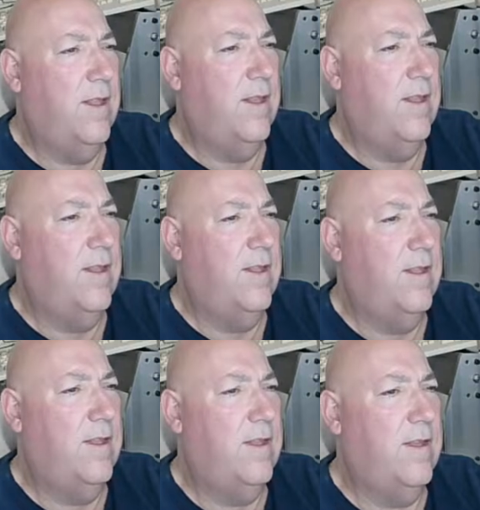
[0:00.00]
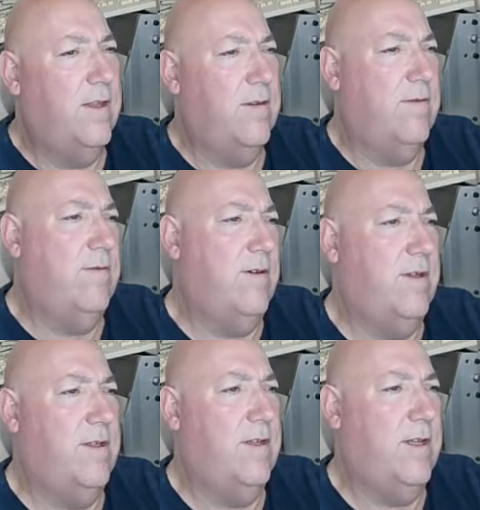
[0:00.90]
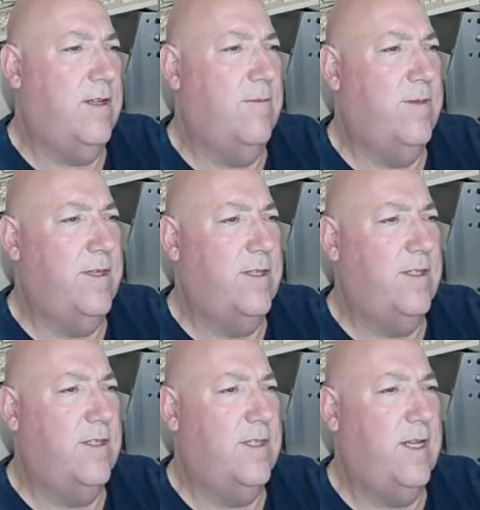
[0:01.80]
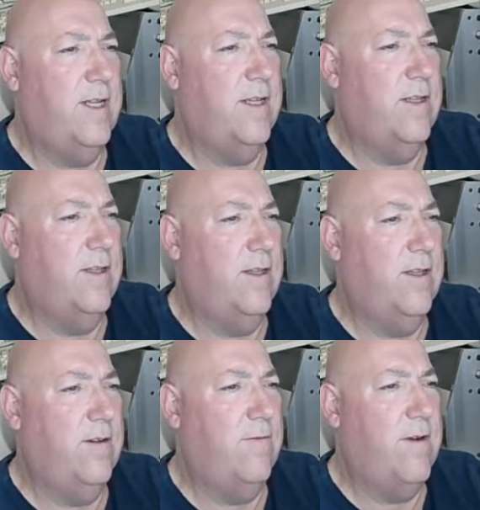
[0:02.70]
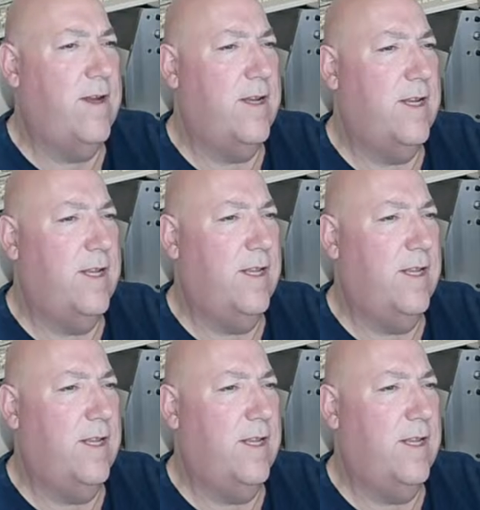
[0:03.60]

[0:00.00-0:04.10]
Right, so that can be sent. Ready.